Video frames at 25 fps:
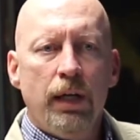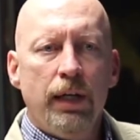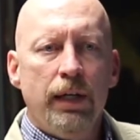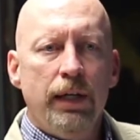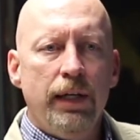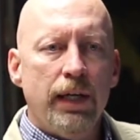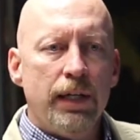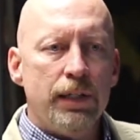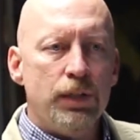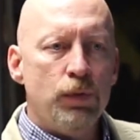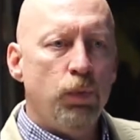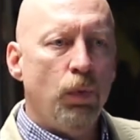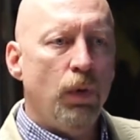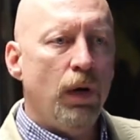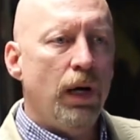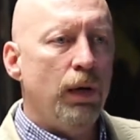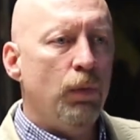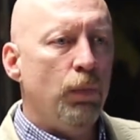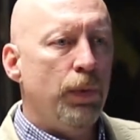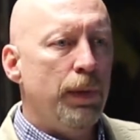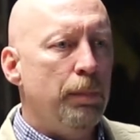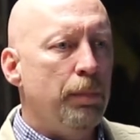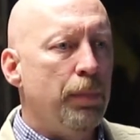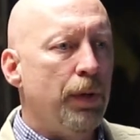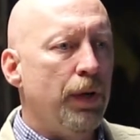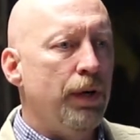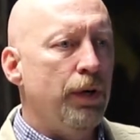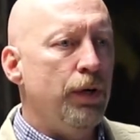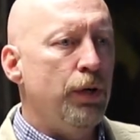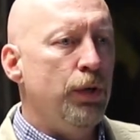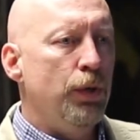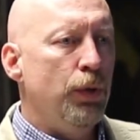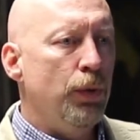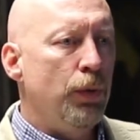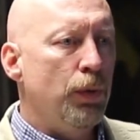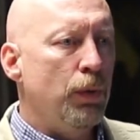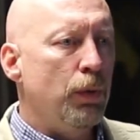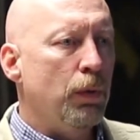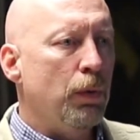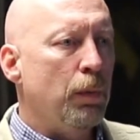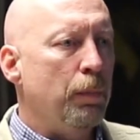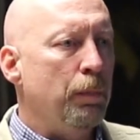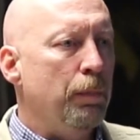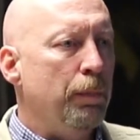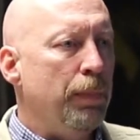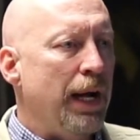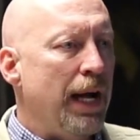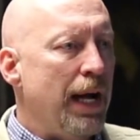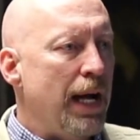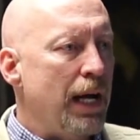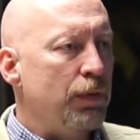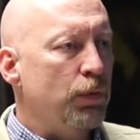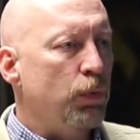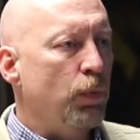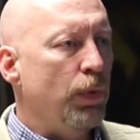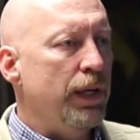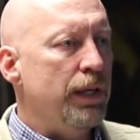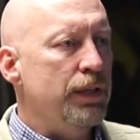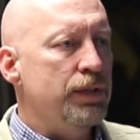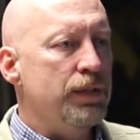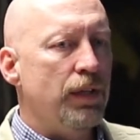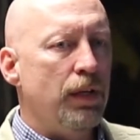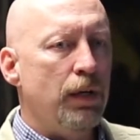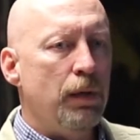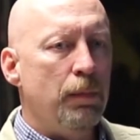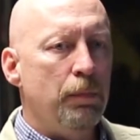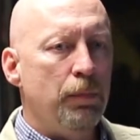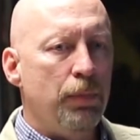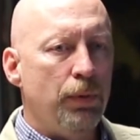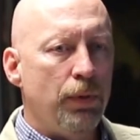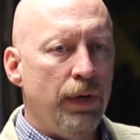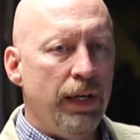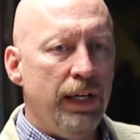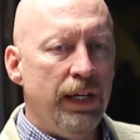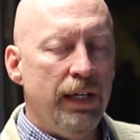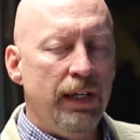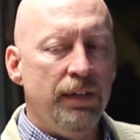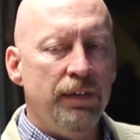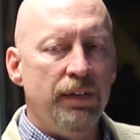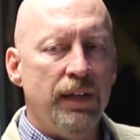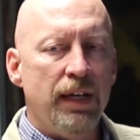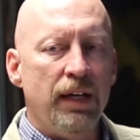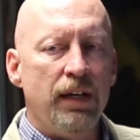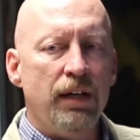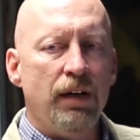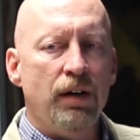guess what? We burn neural pathways in our brain that